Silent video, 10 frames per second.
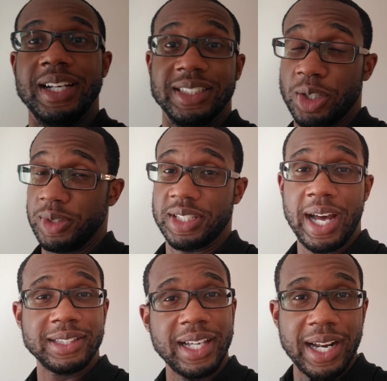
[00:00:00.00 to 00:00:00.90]
So it's
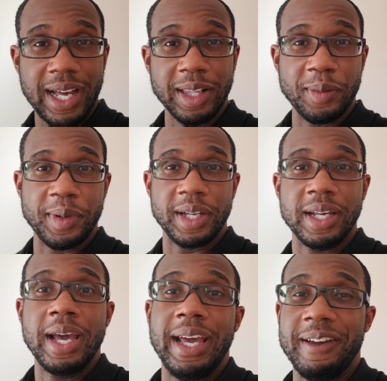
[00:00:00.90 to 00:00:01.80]
got that element.
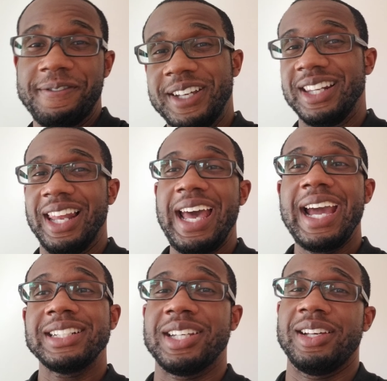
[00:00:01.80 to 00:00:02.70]
If it
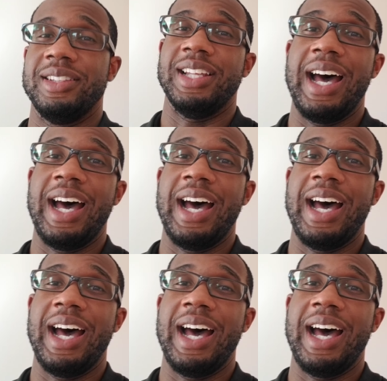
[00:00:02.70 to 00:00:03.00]
lacked the